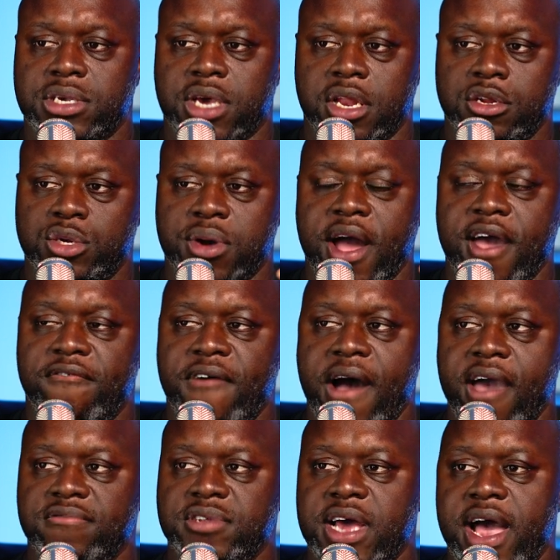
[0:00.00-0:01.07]
It's going to try
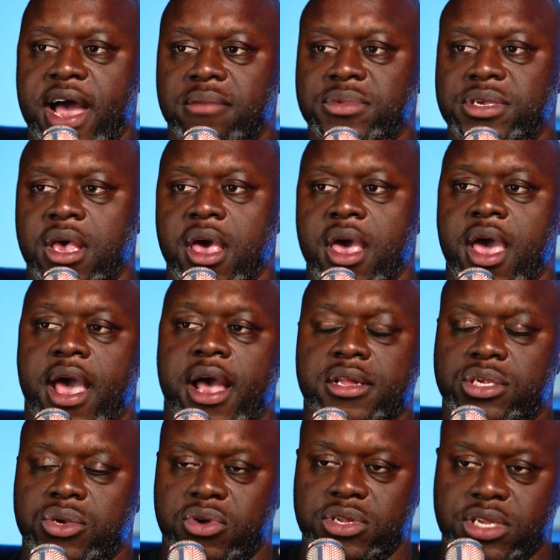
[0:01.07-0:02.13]
five times.
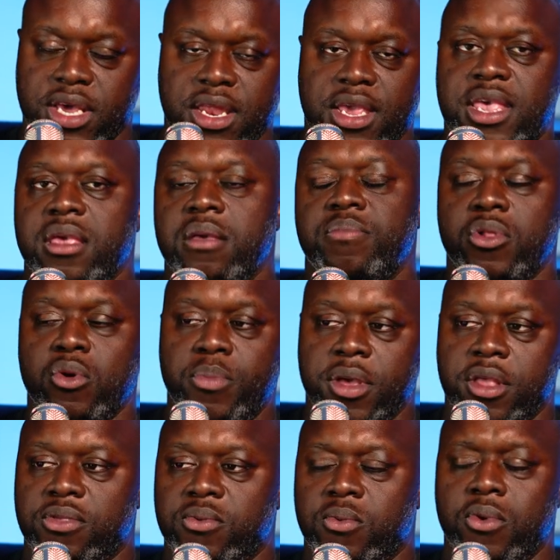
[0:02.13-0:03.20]
And so it's going to keep
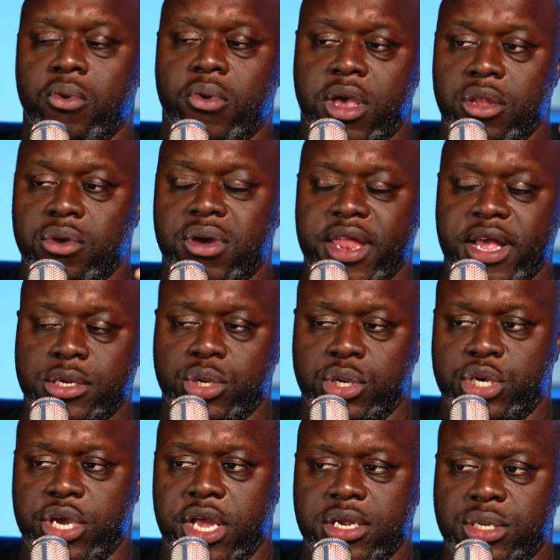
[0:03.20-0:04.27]
looping through, and you can actually
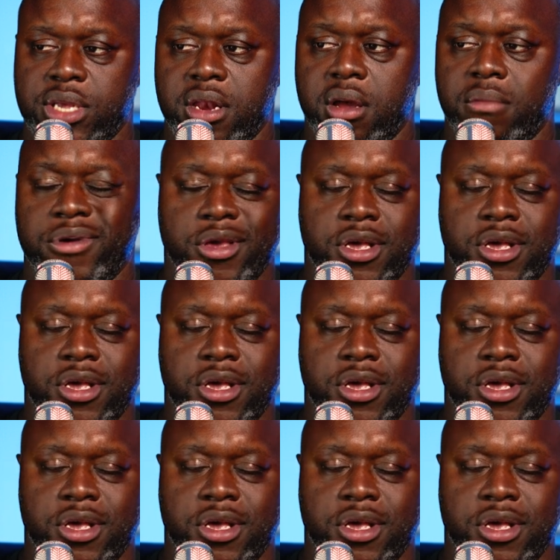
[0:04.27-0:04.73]
change that number.